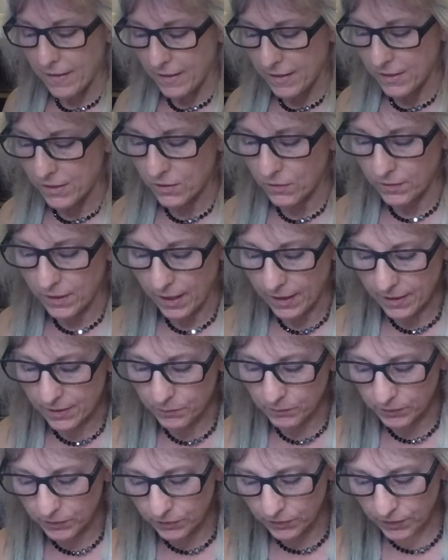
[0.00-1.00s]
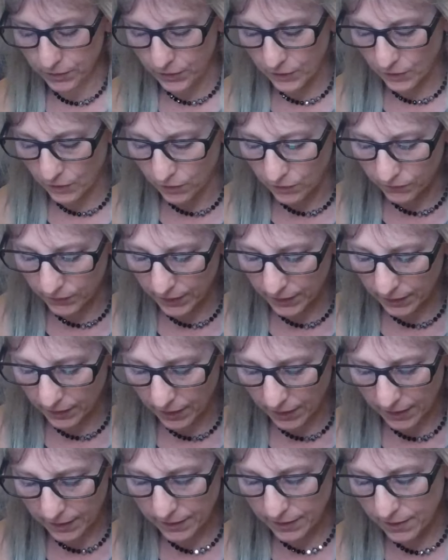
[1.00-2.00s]
So next we'll do the curvy
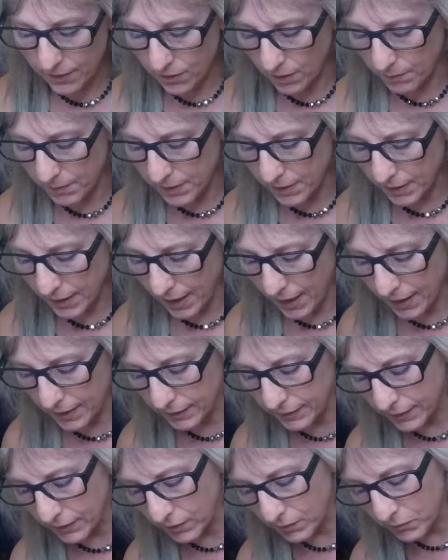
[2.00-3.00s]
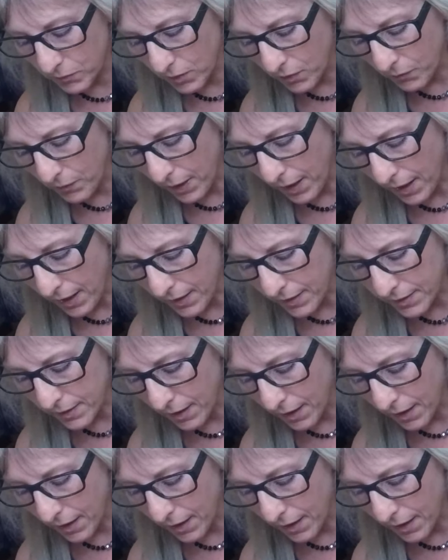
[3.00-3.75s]
line. So I'm just going to add a little more wax.